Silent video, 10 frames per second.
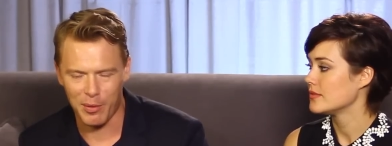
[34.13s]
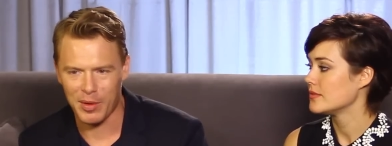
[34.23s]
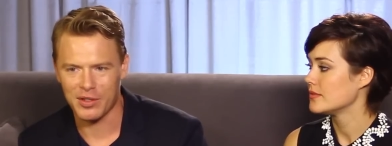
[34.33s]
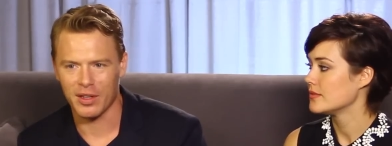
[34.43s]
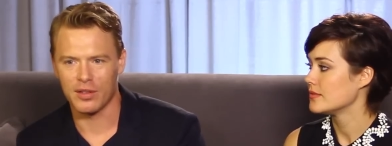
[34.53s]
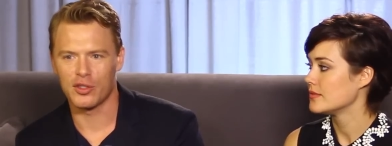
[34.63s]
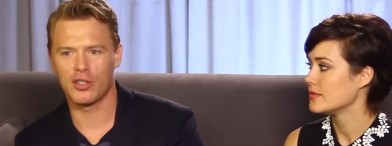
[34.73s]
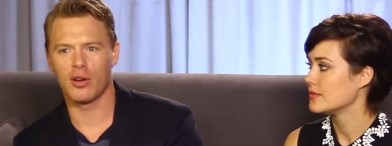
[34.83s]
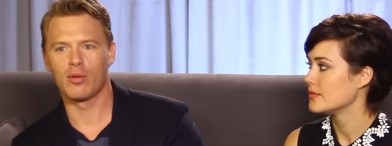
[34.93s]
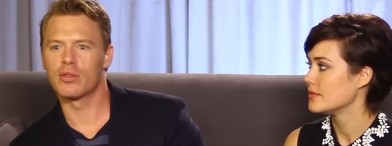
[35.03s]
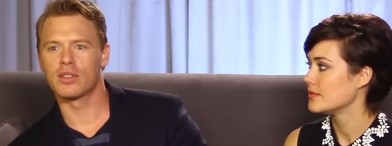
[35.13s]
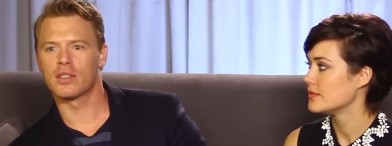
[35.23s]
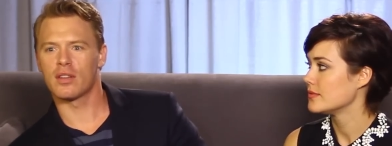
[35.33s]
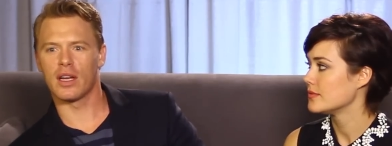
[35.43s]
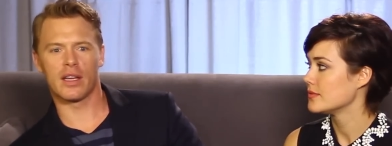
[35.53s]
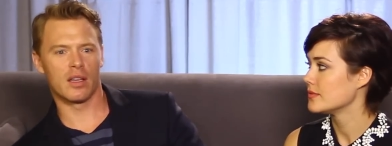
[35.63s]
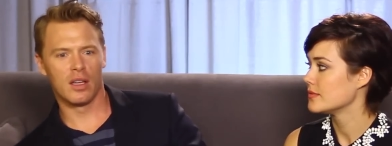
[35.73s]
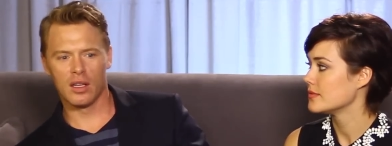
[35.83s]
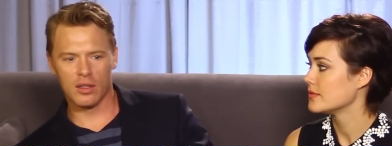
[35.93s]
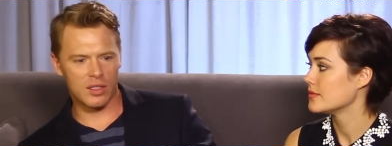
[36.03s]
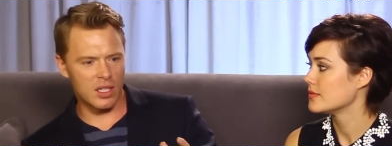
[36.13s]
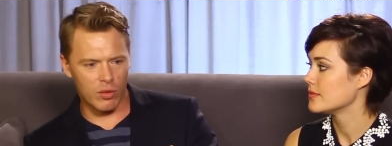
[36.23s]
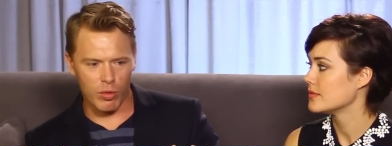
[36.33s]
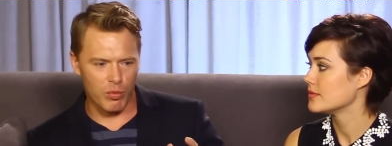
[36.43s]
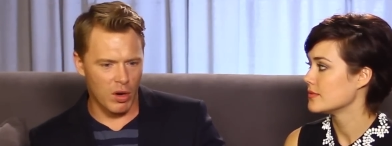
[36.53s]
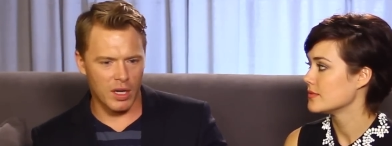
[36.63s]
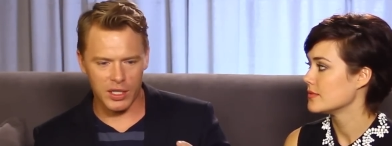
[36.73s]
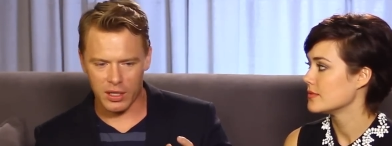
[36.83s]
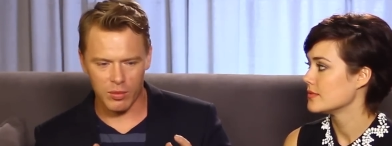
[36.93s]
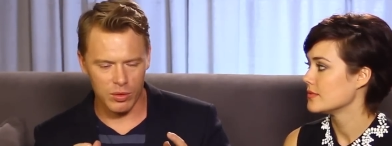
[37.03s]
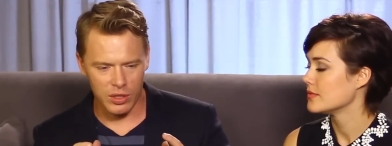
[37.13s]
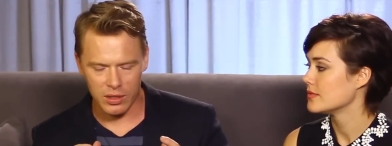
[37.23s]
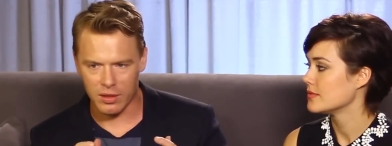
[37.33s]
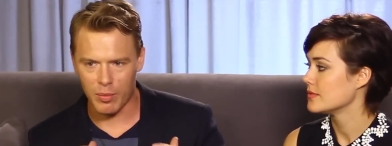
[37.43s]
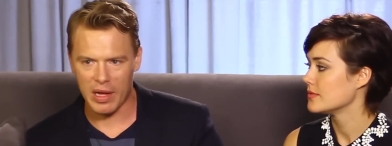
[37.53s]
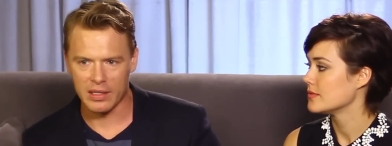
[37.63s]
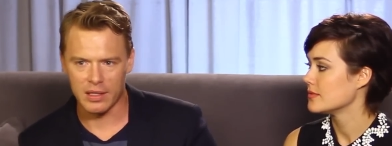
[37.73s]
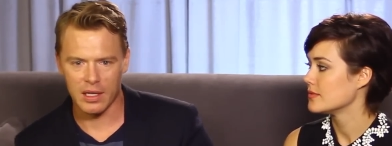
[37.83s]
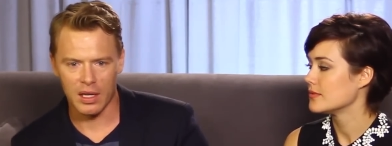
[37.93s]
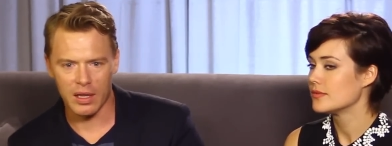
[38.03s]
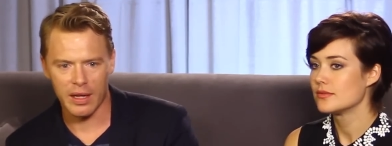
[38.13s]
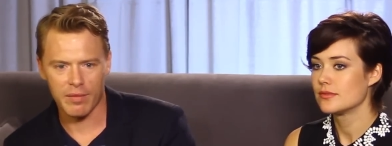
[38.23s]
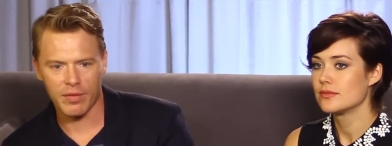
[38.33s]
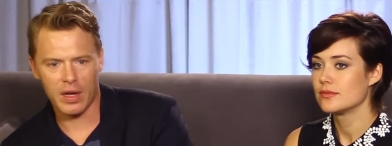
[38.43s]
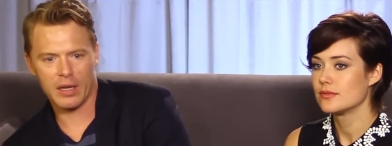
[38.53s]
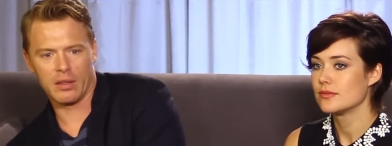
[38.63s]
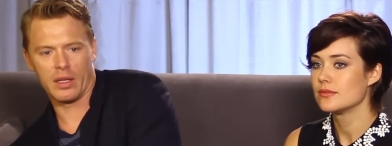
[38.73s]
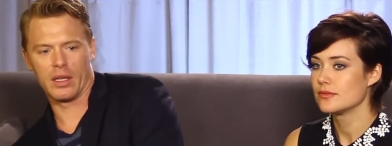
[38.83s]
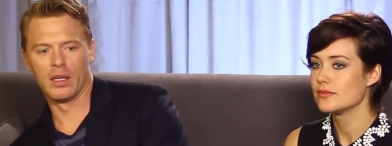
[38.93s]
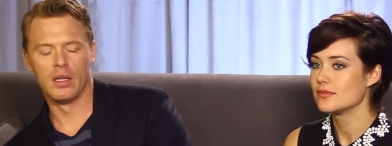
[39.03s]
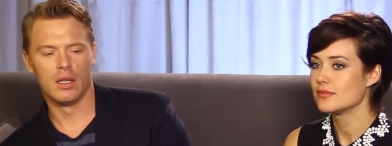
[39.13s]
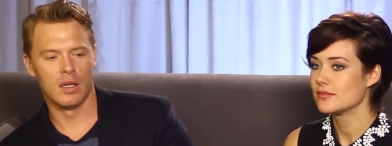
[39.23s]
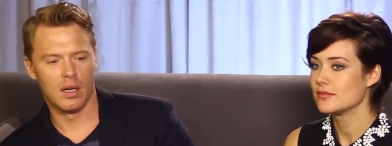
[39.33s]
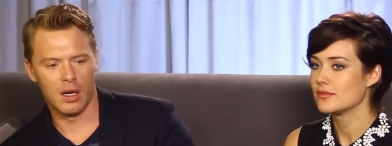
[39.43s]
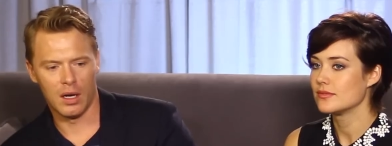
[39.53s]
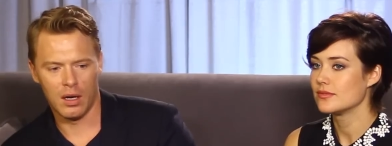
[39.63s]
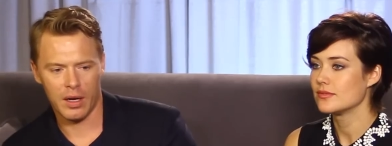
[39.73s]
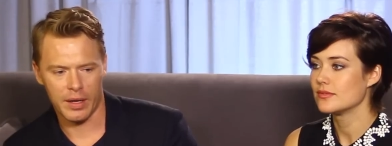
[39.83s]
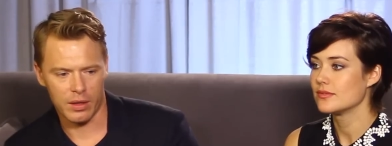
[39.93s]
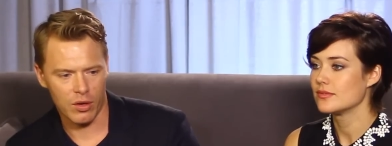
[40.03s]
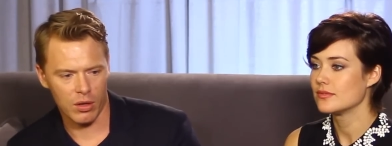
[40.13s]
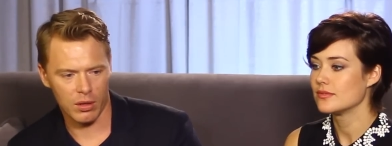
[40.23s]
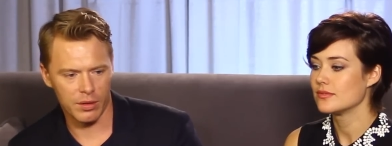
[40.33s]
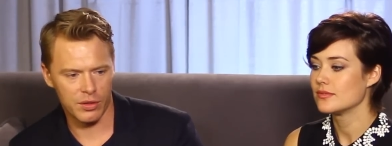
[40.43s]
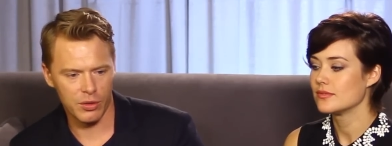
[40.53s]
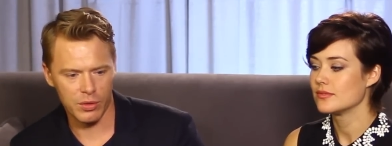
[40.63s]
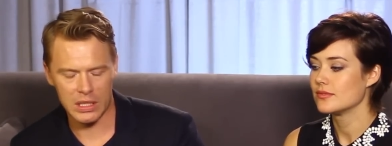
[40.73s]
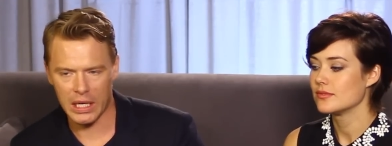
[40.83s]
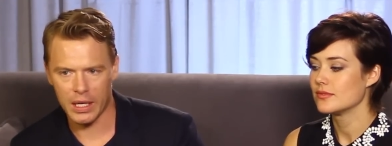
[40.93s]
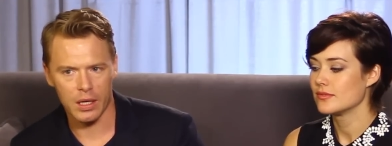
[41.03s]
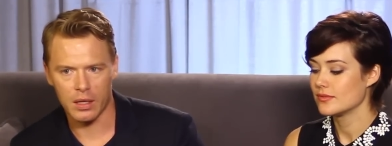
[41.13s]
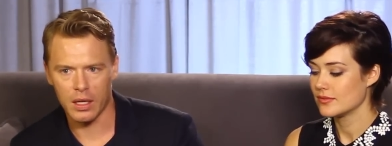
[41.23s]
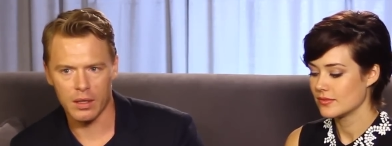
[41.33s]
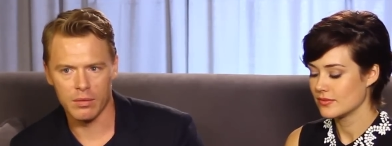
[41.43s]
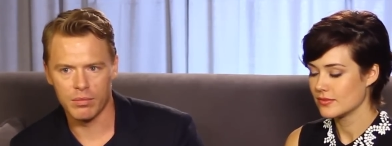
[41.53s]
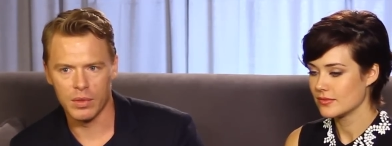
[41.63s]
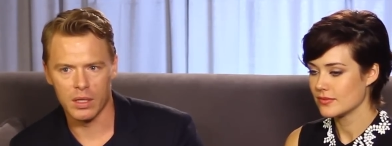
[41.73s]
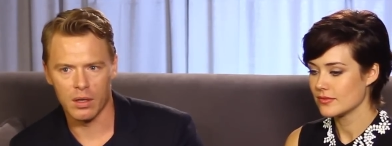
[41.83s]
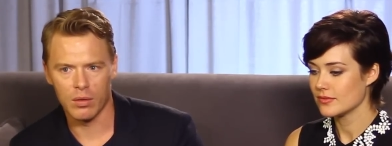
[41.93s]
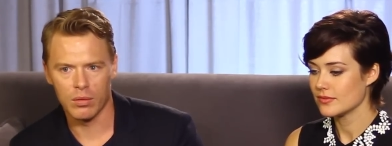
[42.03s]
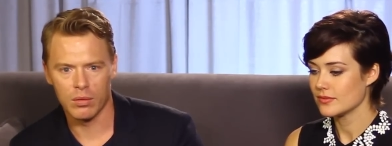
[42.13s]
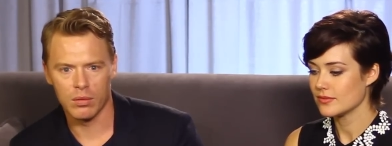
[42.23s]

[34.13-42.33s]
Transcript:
Speaker 1: very much like the show. It was this like secret project that was just the best thing. And then finally, uh, I got the call on a Tuesday, and then you know,